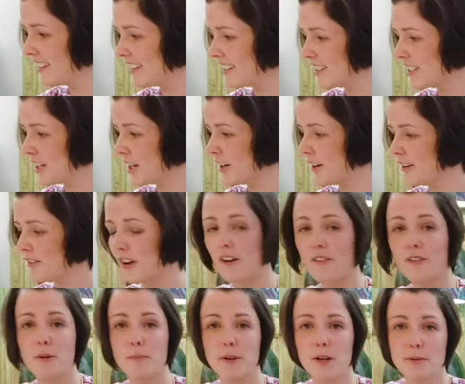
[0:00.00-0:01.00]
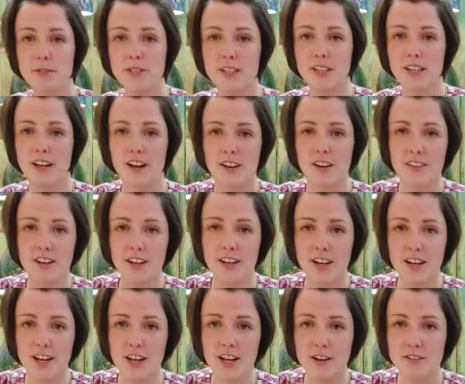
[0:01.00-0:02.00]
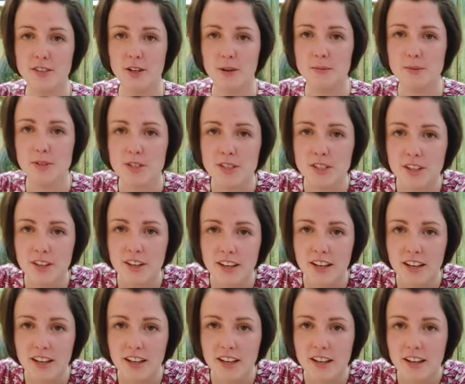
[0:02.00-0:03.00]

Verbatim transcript: So I'm coming up to the other curve, so I'm just going to